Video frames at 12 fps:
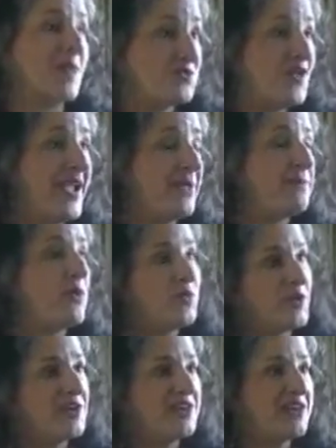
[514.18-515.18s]
Right, but
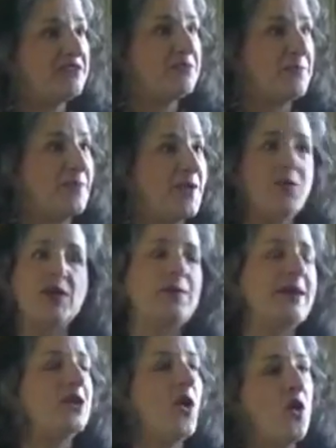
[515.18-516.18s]
wouldn't it would have
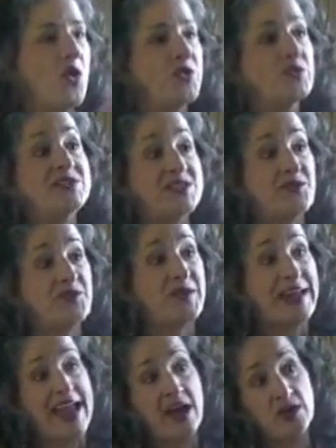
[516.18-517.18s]
been a whole
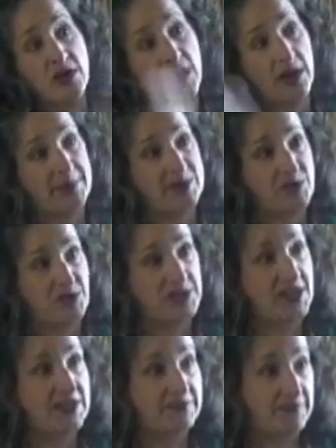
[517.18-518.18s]
different outcome in your
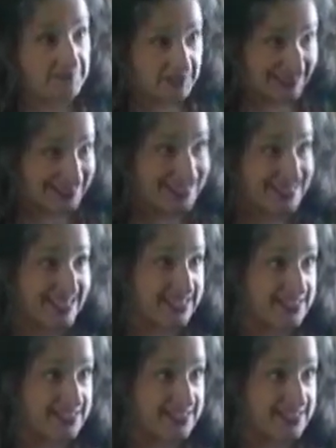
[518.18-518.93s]
life if it did.